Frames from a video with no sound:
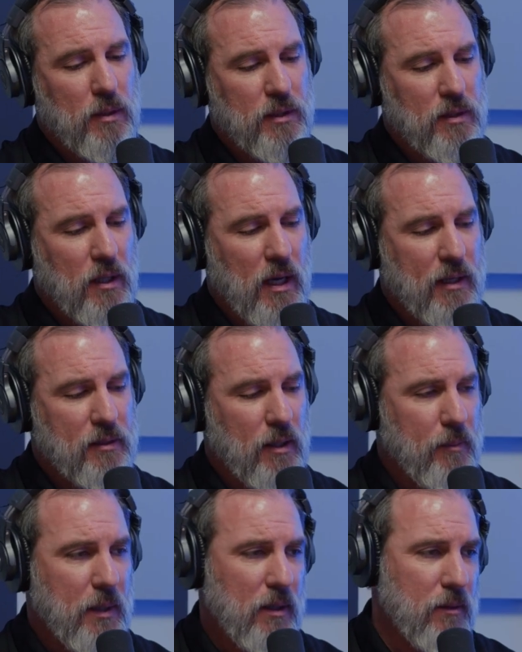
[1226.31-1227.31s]
listen, guys,
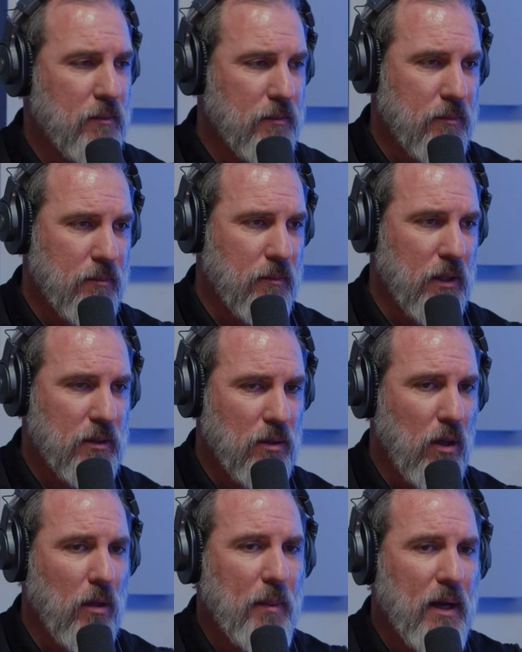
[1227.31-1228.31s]
I mean, it's
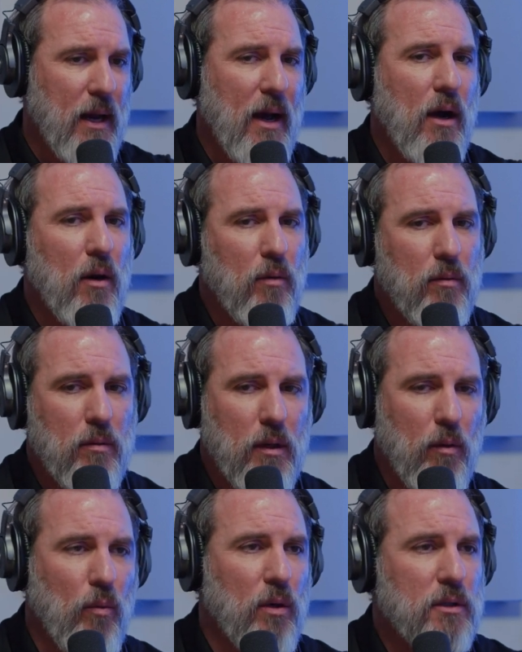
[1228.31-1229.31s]
all about how
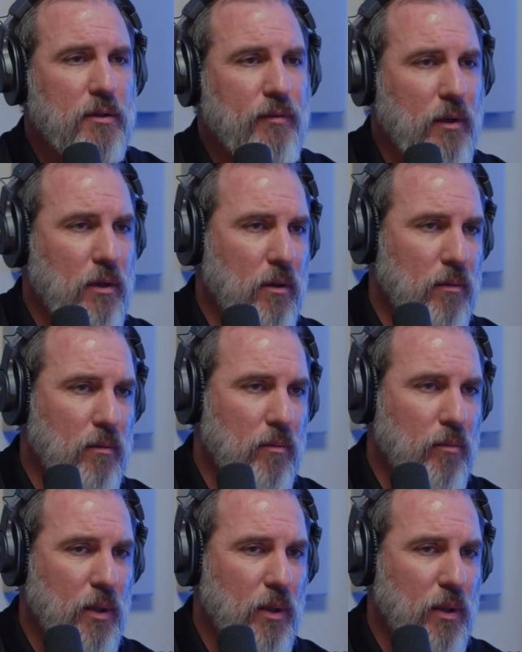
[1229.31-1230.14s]
it works for you.